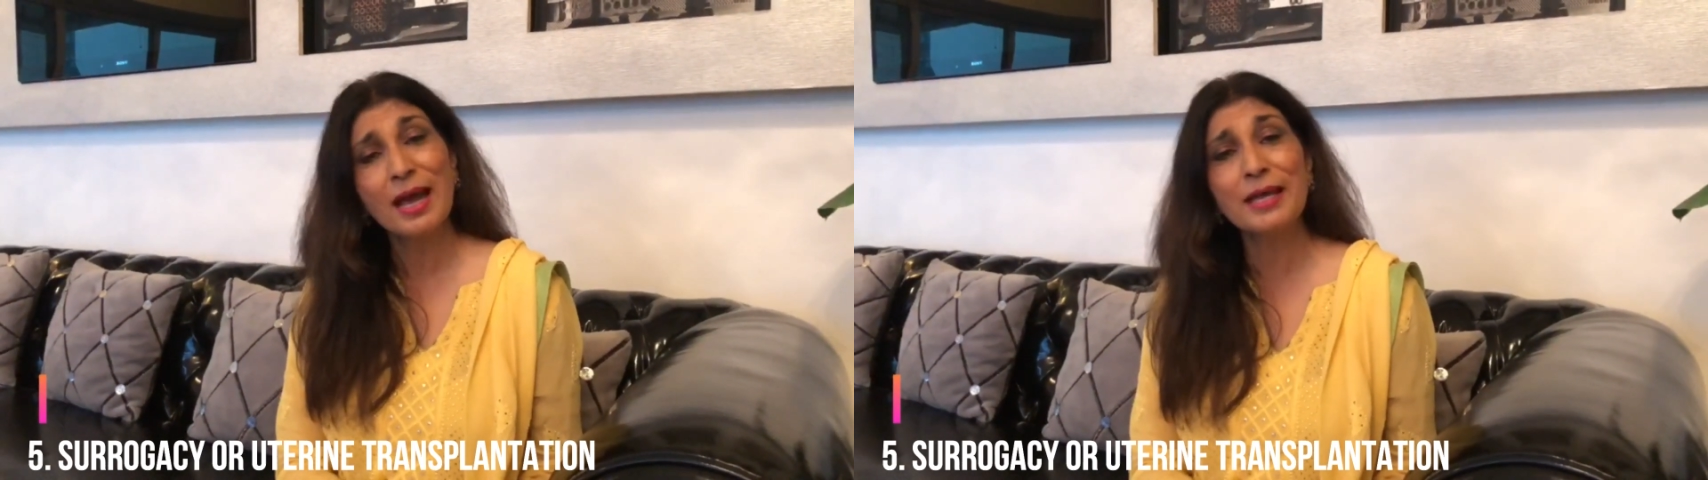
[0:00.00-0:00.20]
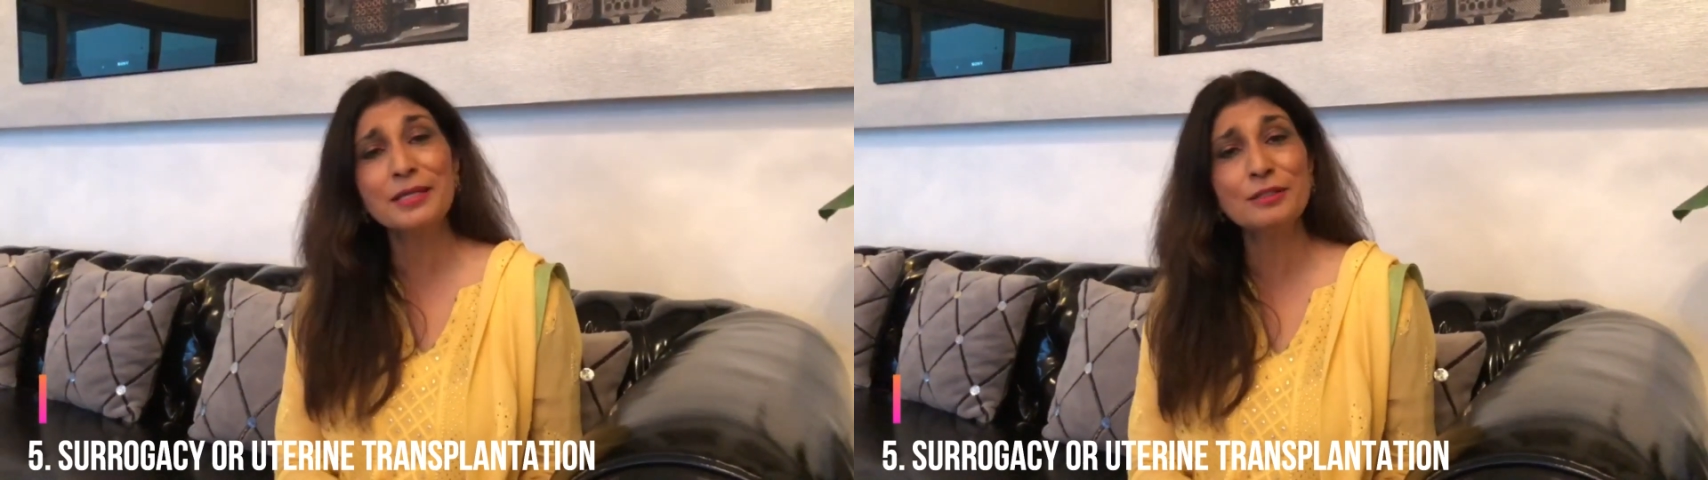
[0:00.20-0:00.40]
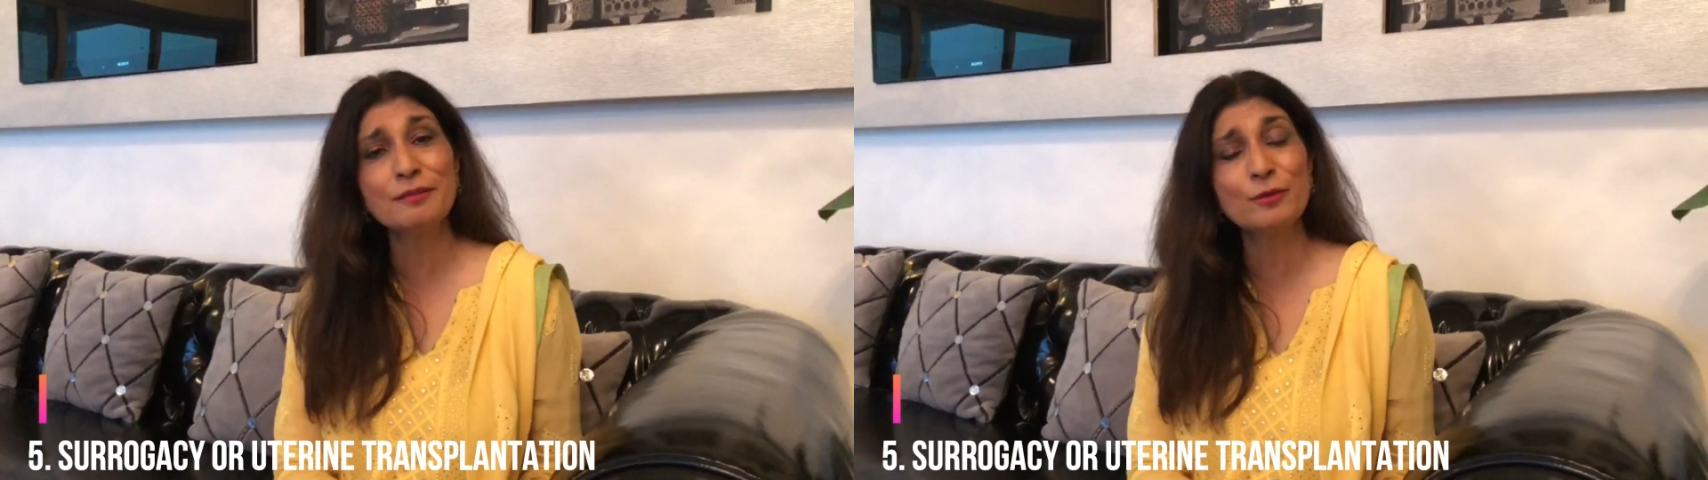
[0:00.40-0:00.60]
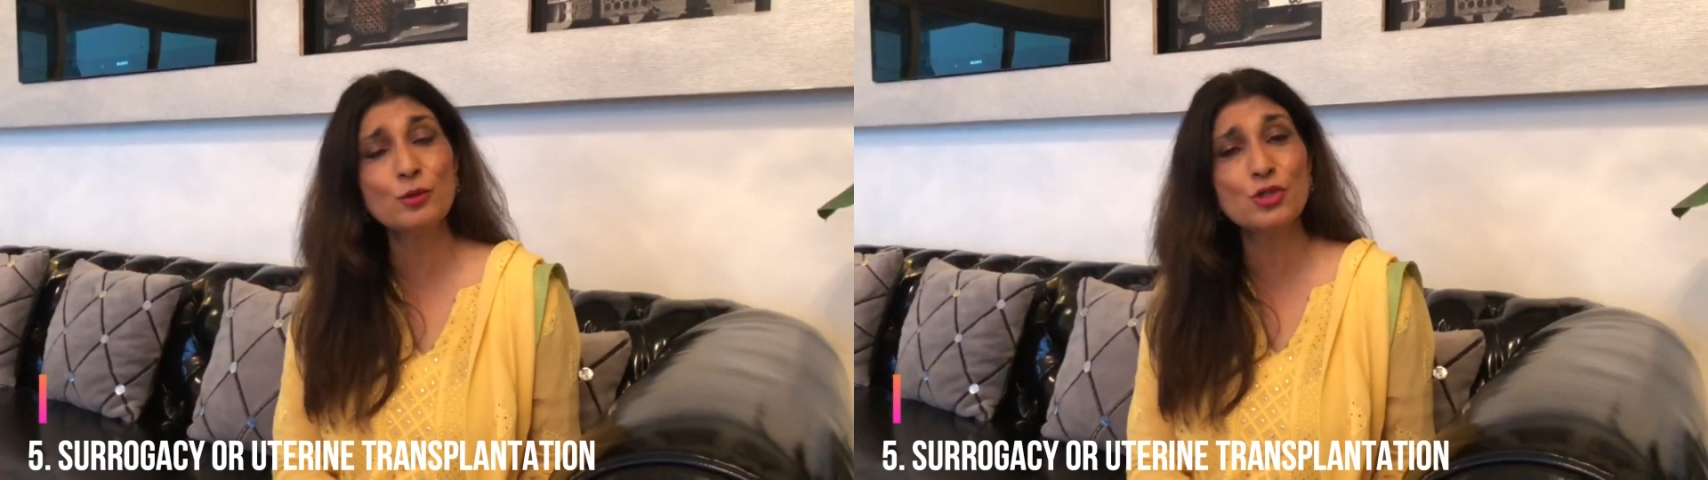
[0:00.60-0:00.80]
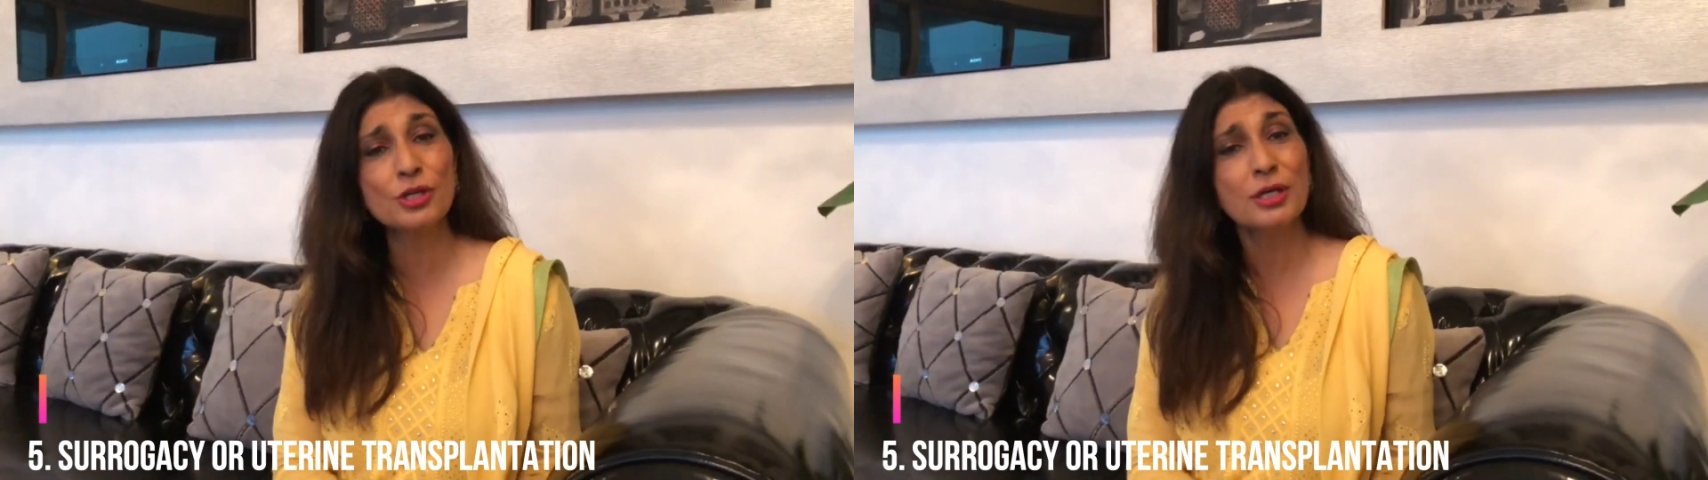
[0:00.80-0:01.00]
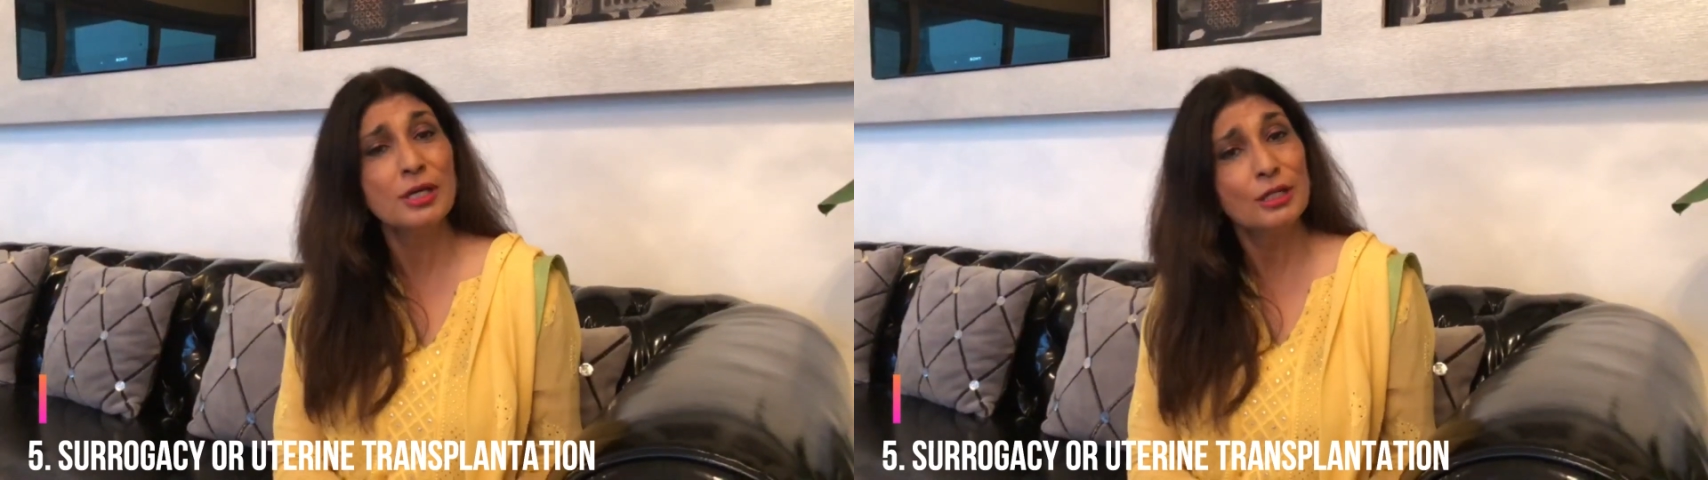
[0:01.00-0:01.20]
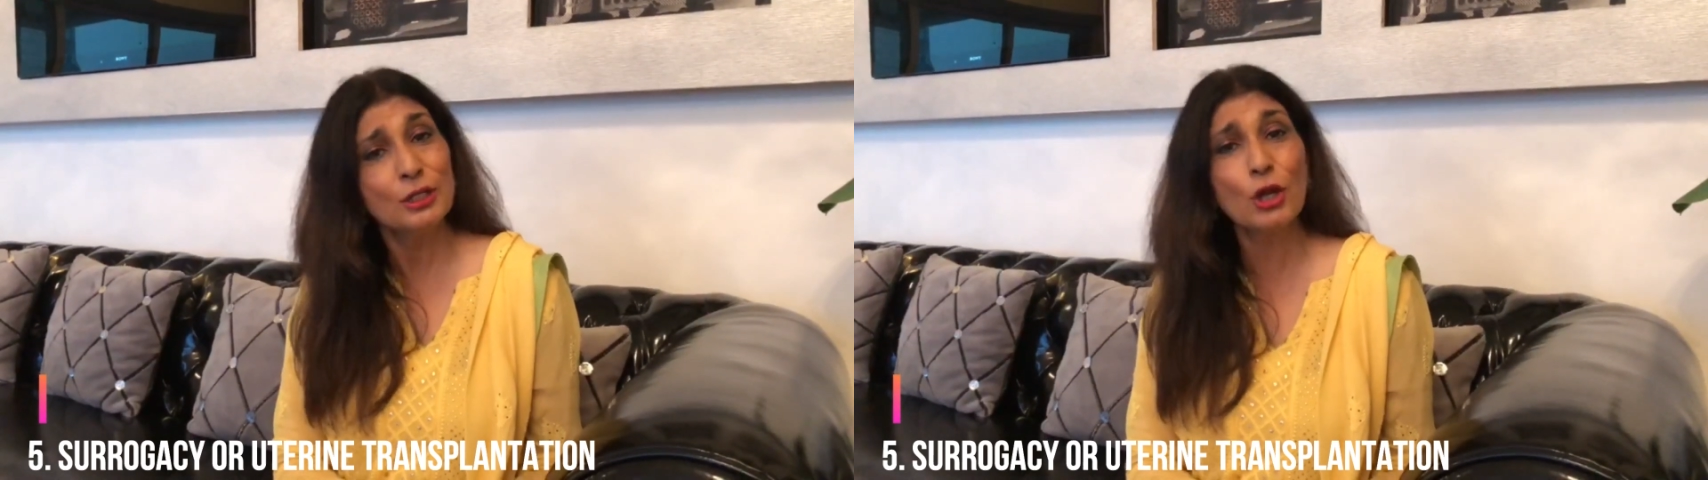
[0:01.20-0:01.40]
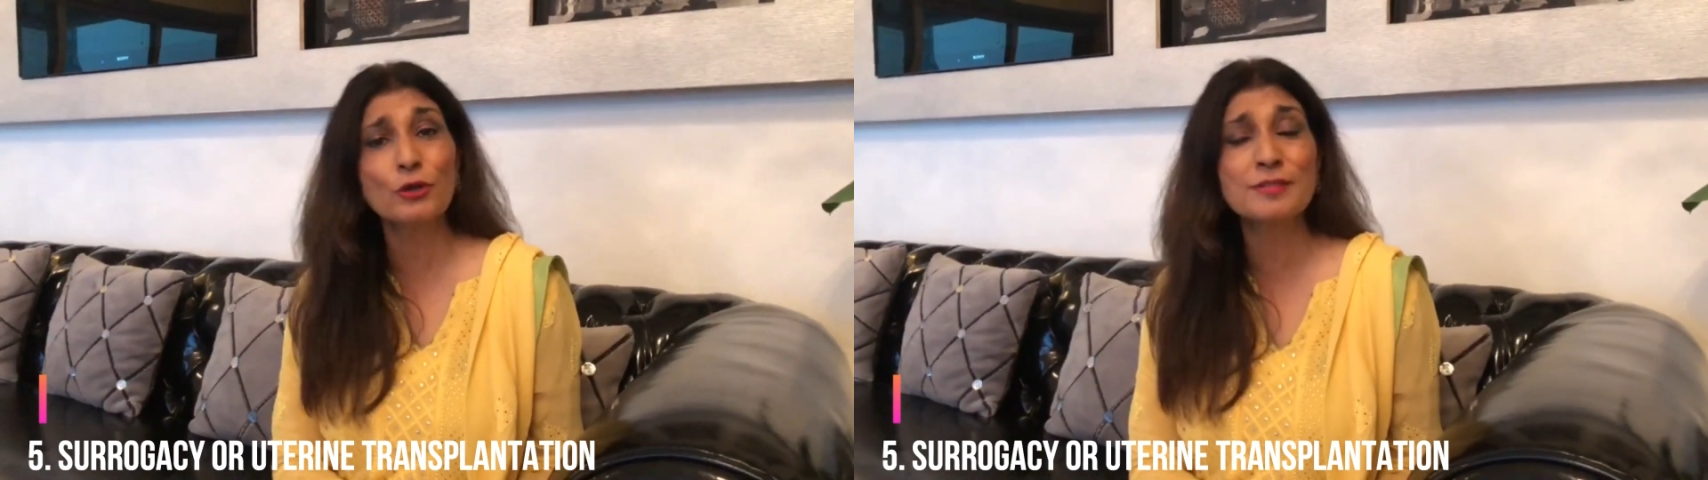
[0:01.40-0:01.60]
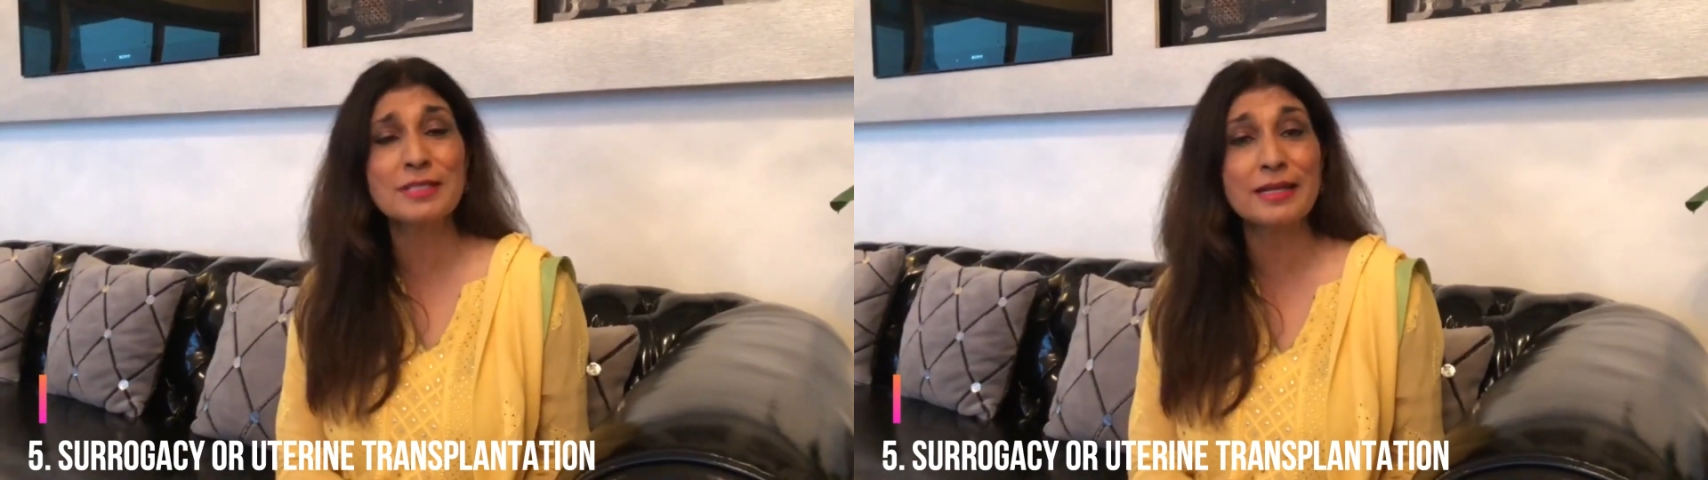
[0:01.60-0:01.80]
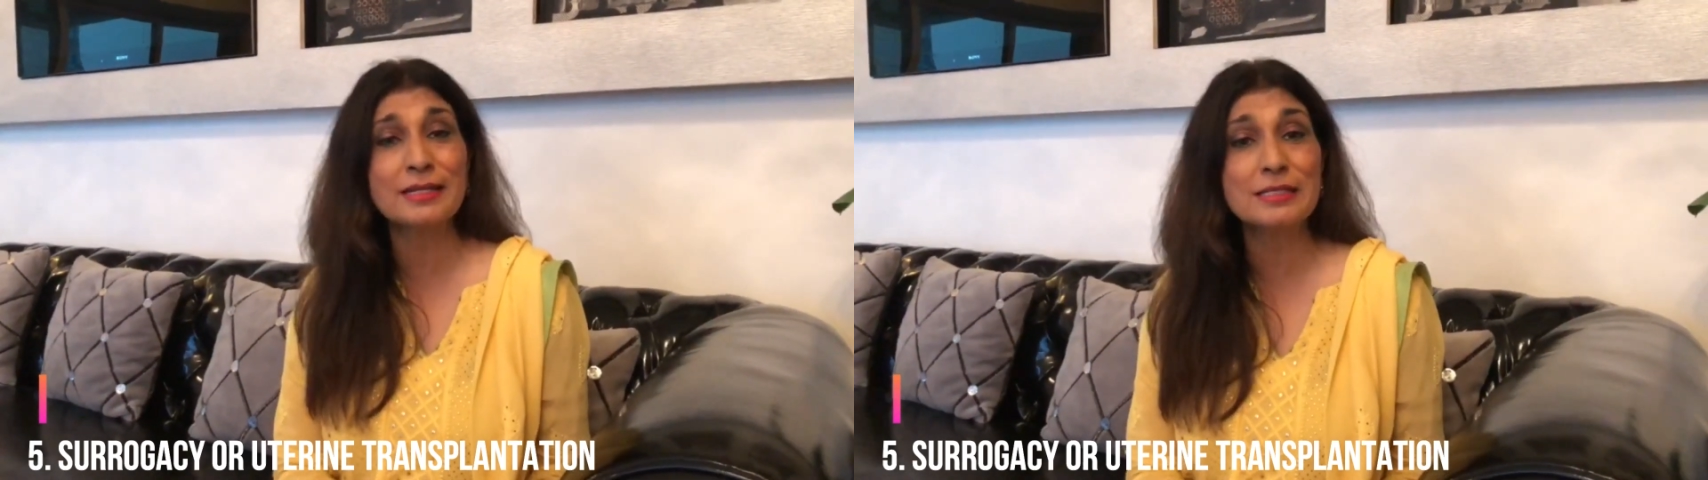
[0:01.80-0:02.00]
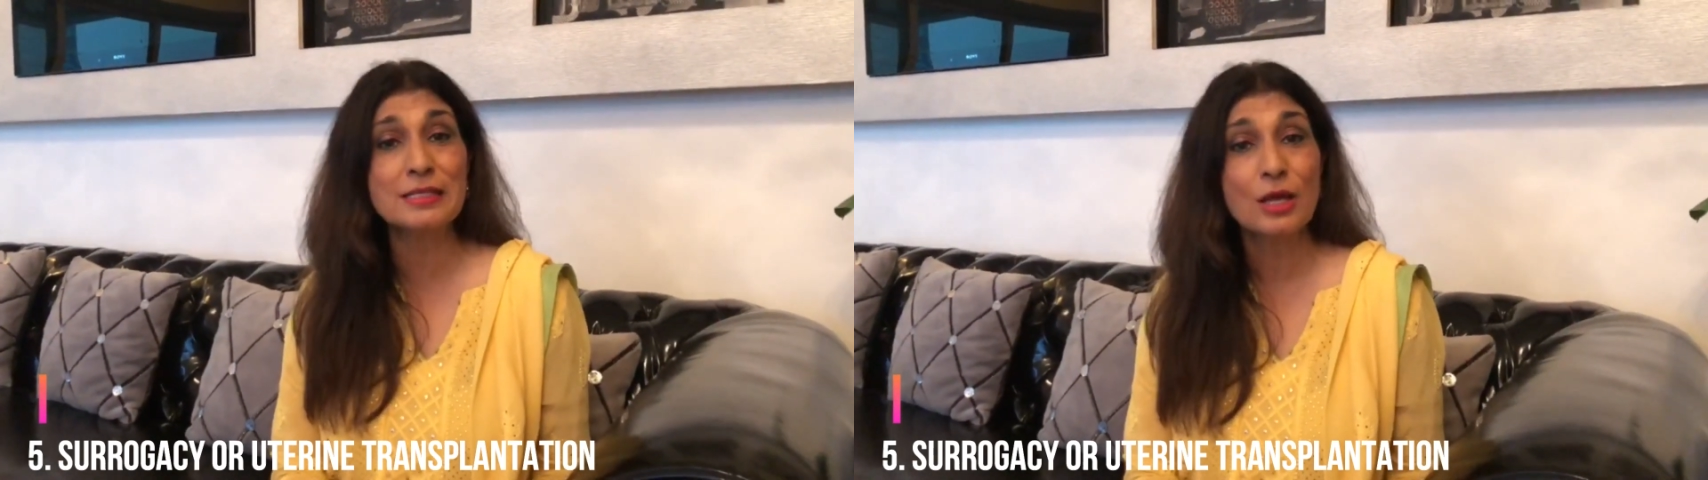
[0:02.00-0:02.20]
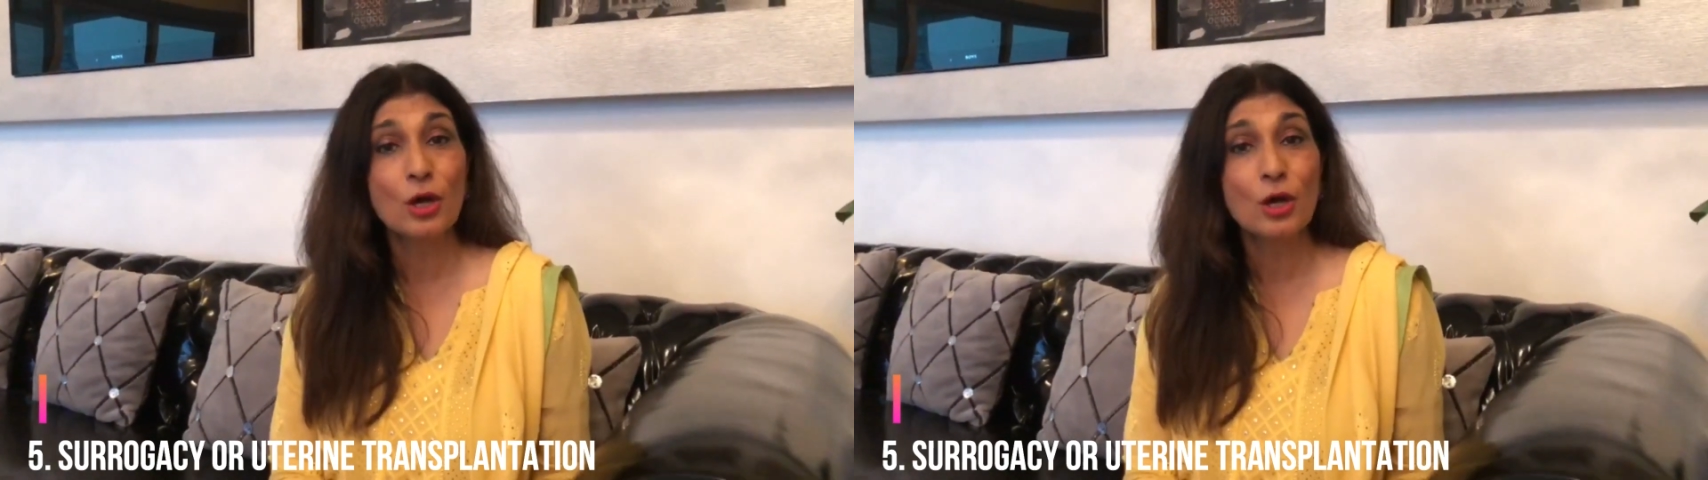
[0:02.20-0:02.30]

And in the future, a lot of studies